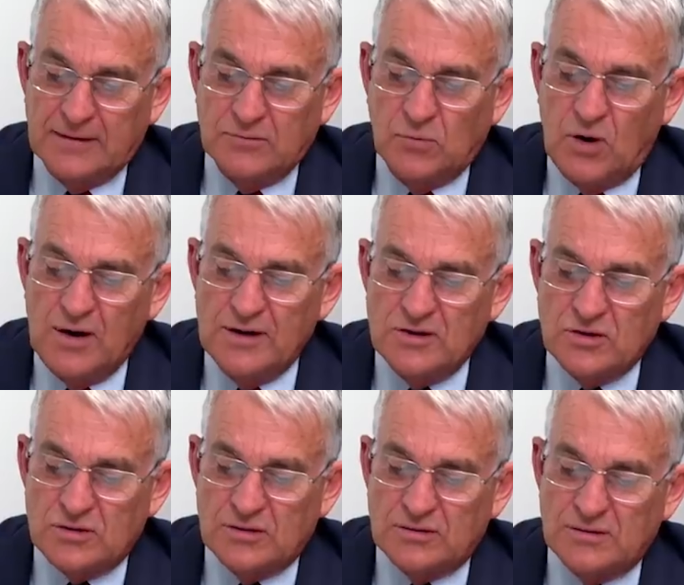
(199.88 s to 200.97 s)
Why is
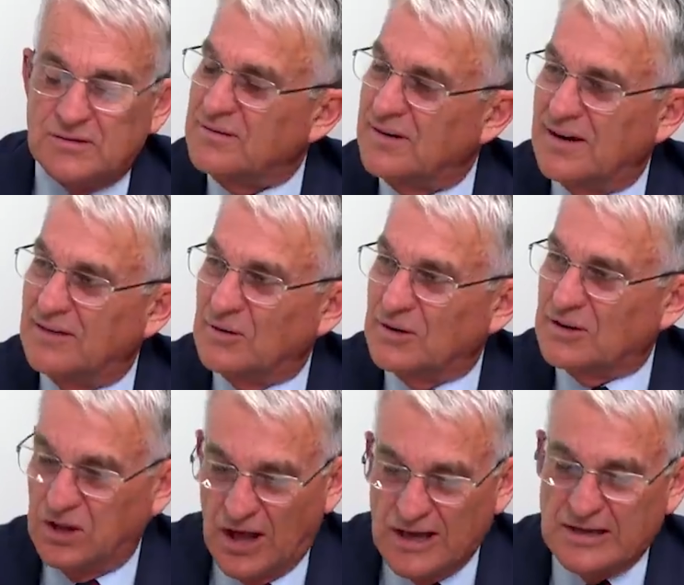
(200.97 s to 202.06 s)
it that everyone
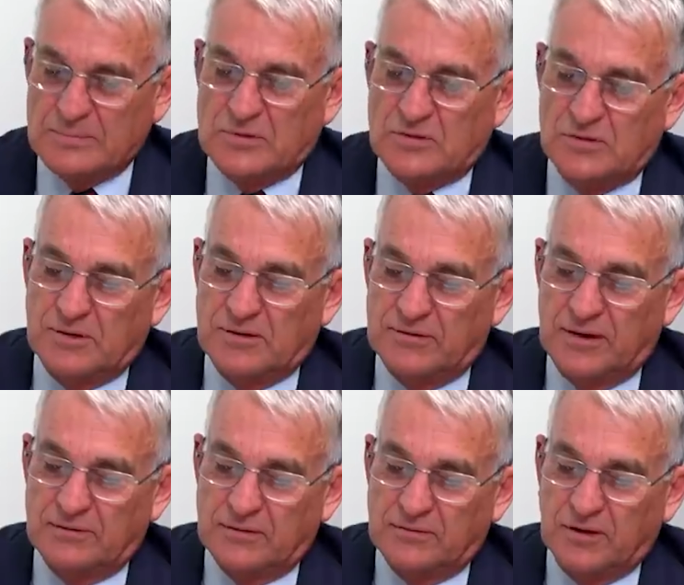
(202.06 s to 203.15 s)
claims to be in
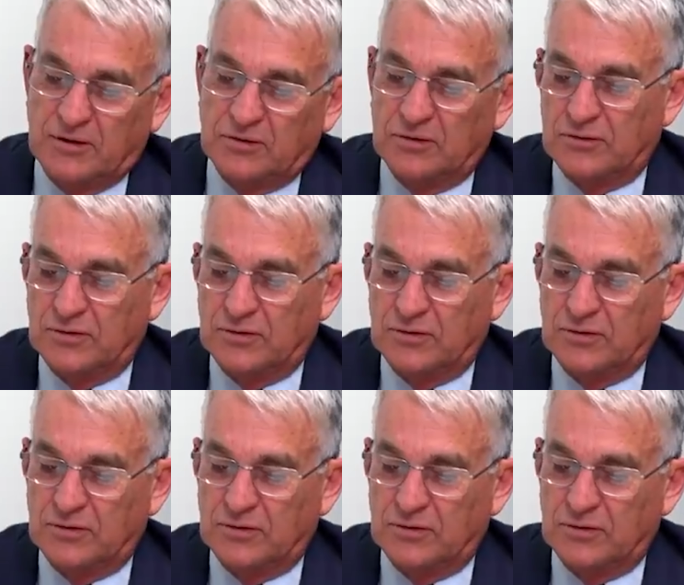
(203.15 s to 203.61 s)
favour of justice,